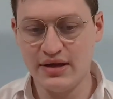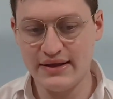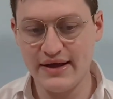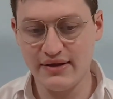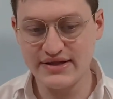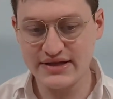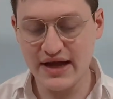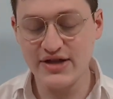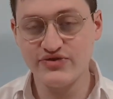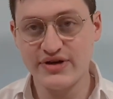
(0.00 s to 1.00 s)
Now let's
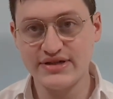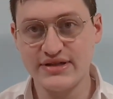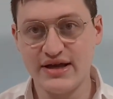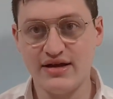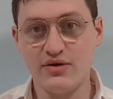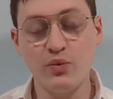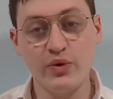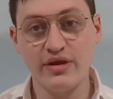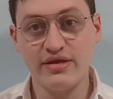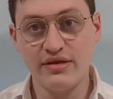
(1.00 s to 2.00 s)
contrast that
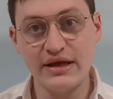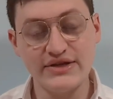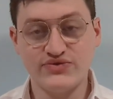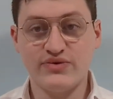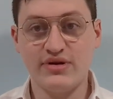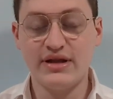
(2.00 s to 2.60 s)
with Israel.